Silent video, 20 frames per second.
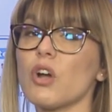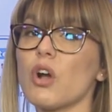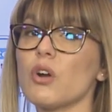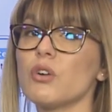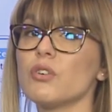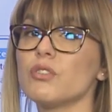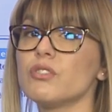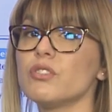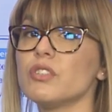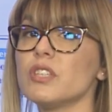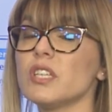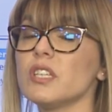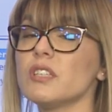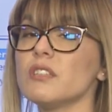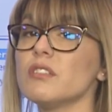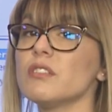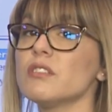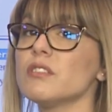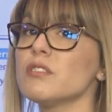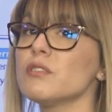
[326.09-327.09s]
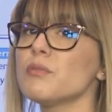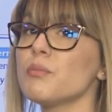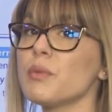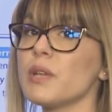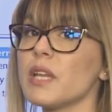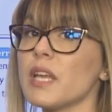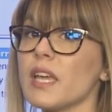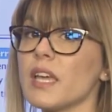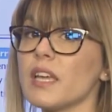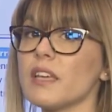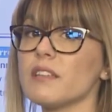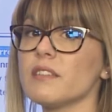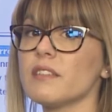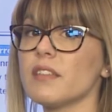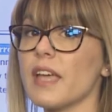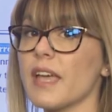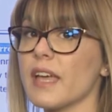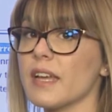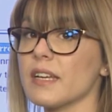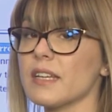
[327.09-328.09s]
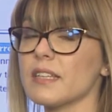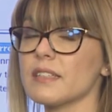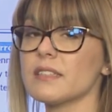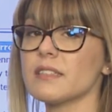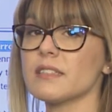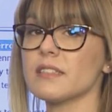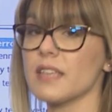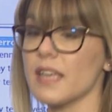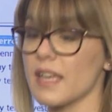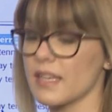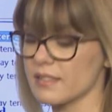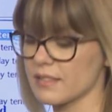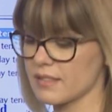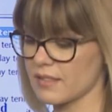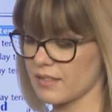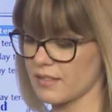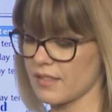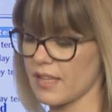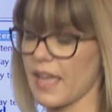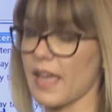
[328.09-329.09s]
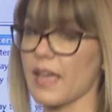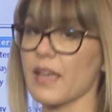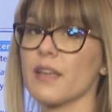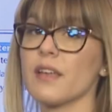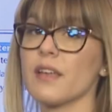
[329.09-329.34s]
or didn't play tennis yesterday.